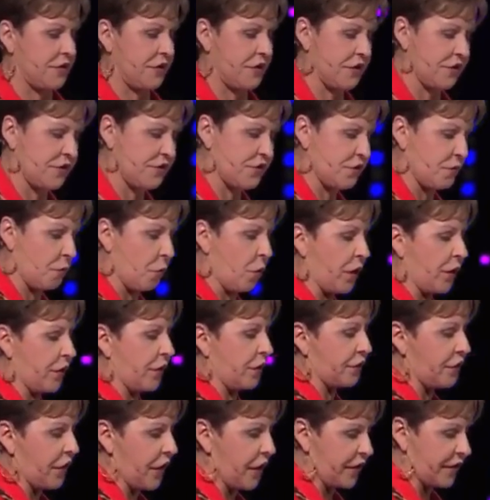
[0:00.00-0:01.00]
and this is one of
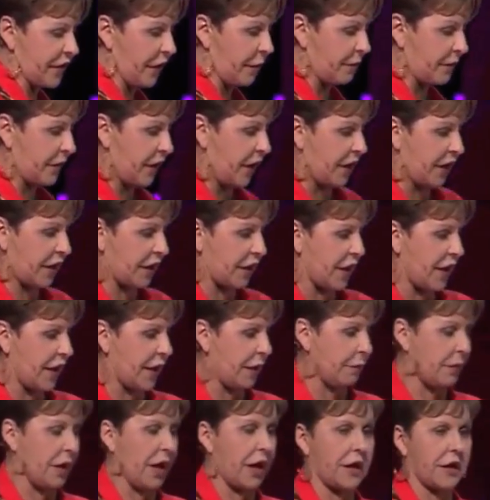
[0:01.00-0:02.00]
the things I'm telling God
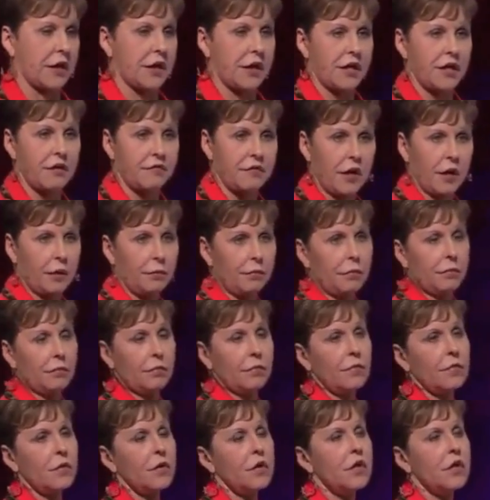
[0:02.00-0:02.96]
I'm not going to give up.